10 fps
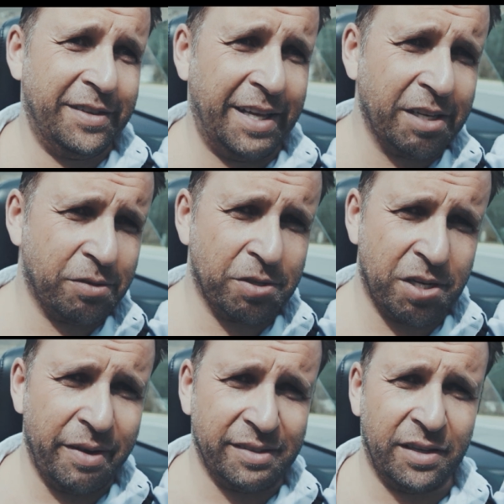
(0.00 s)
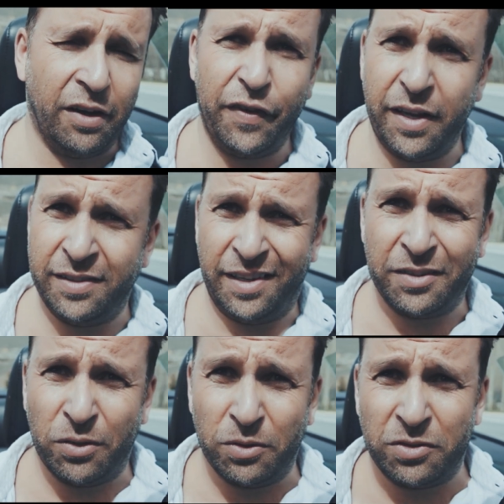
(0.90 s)
the actual show itself is
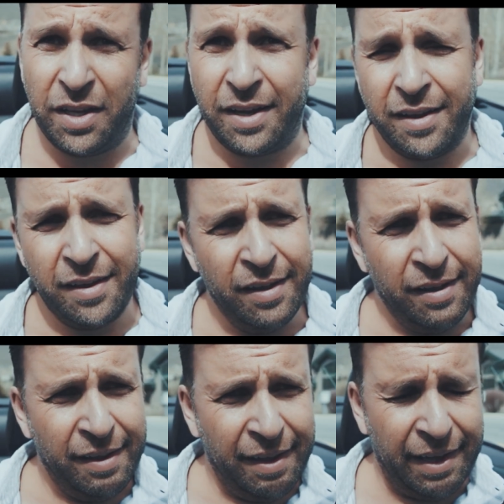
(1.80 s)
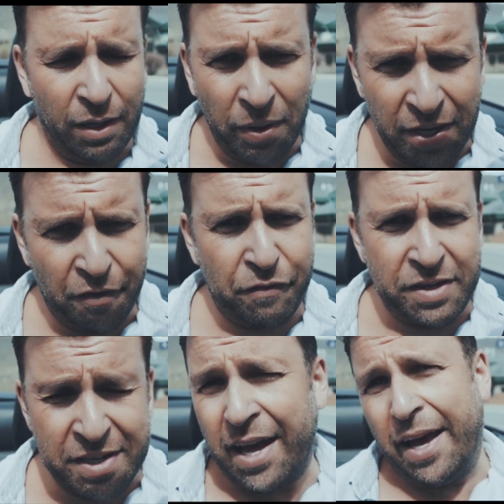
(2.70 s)
exhausting. And I went
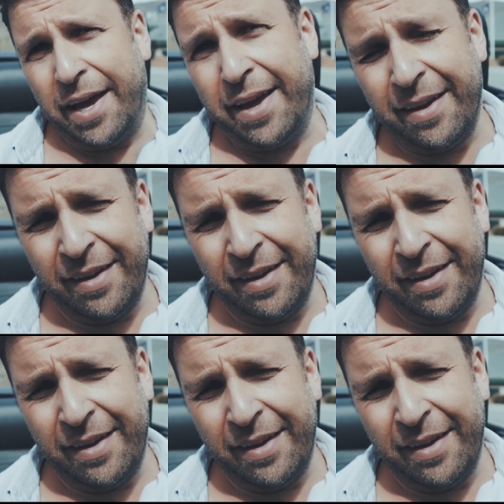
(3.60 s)
every day,